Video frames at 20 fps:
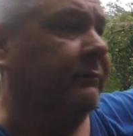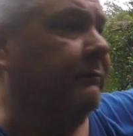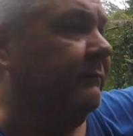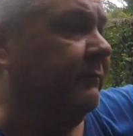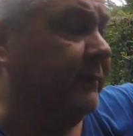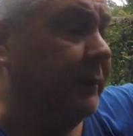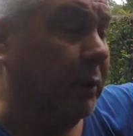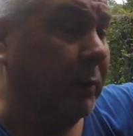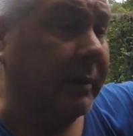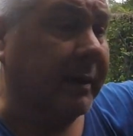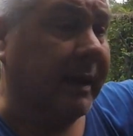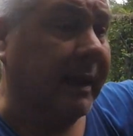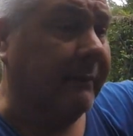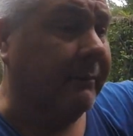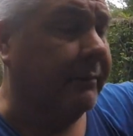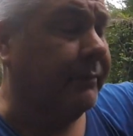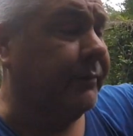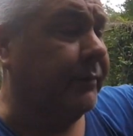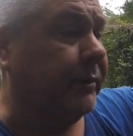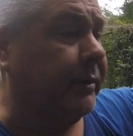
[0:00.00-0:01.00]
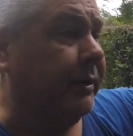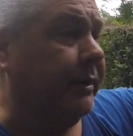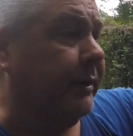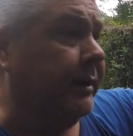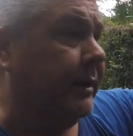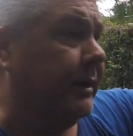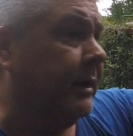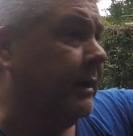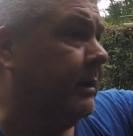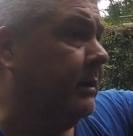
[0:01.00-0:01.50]
Fluid levels are
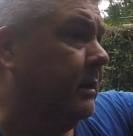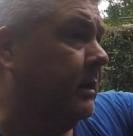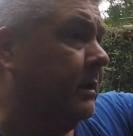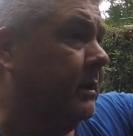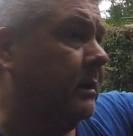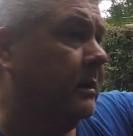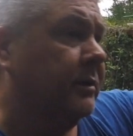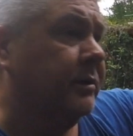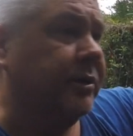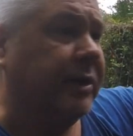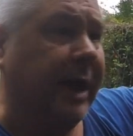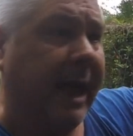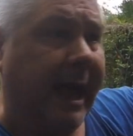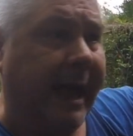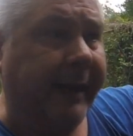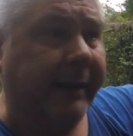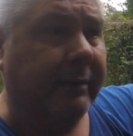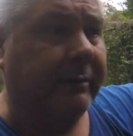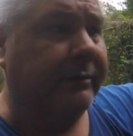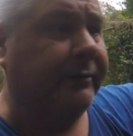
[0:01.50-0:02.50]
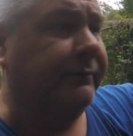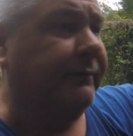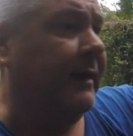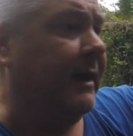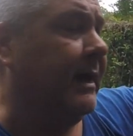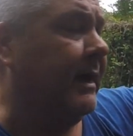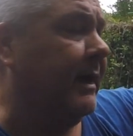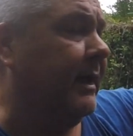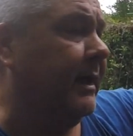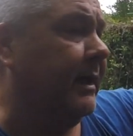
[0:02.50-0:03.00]
good. She idles
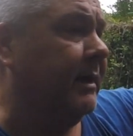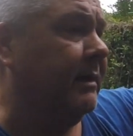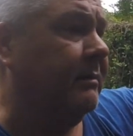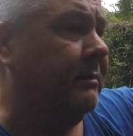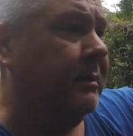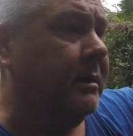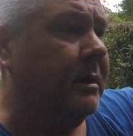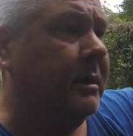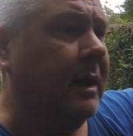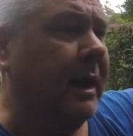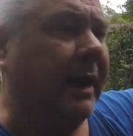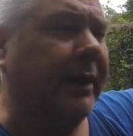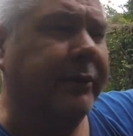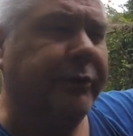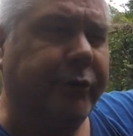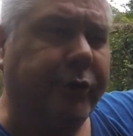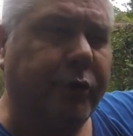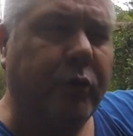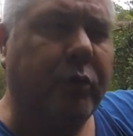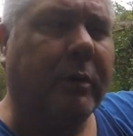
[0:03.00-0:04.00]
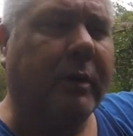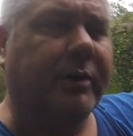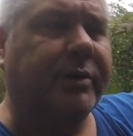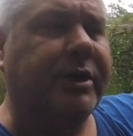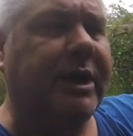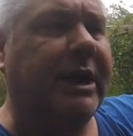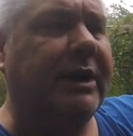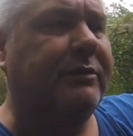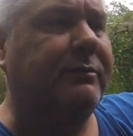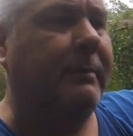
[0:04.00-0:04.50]
fine. I do want to
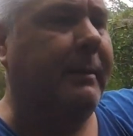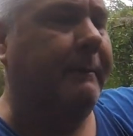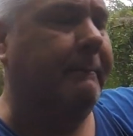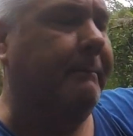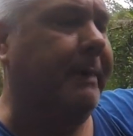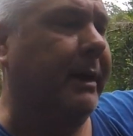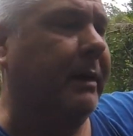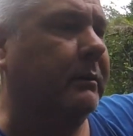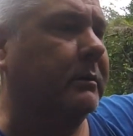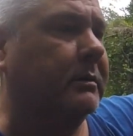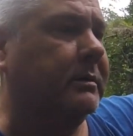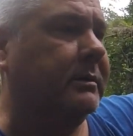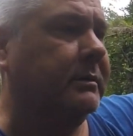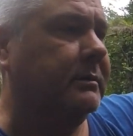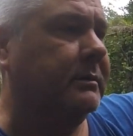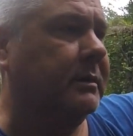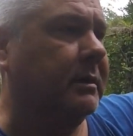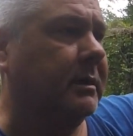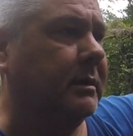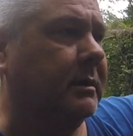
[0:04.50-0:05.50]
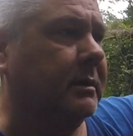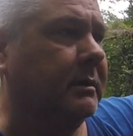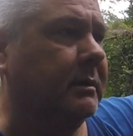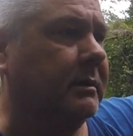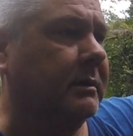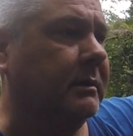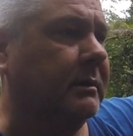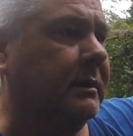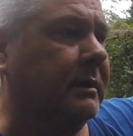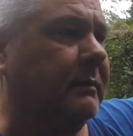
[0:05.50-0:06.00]
change my belt.
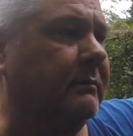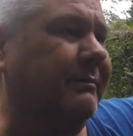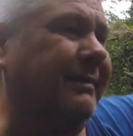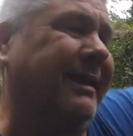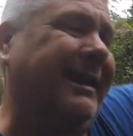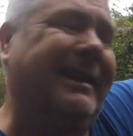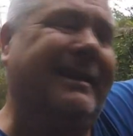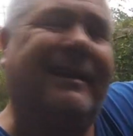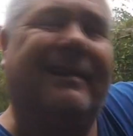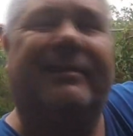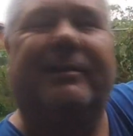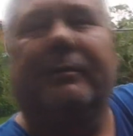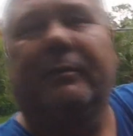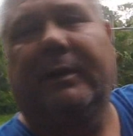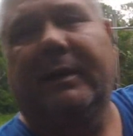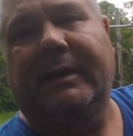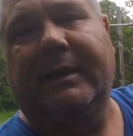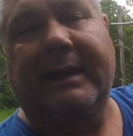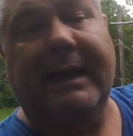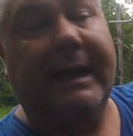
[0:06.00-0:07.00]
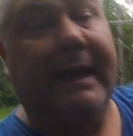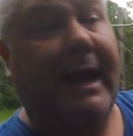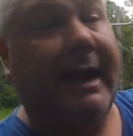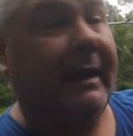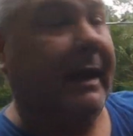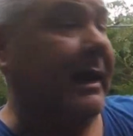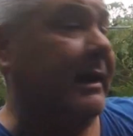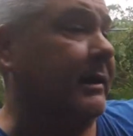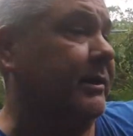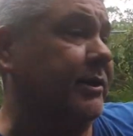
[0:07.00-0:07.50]
It doesn't really need.
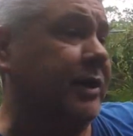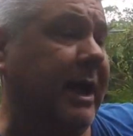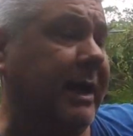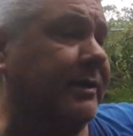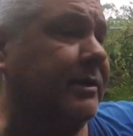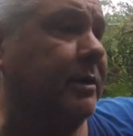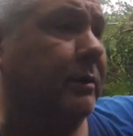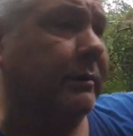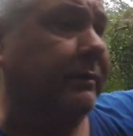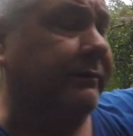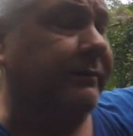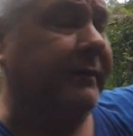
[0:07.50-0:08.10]
I could change it on the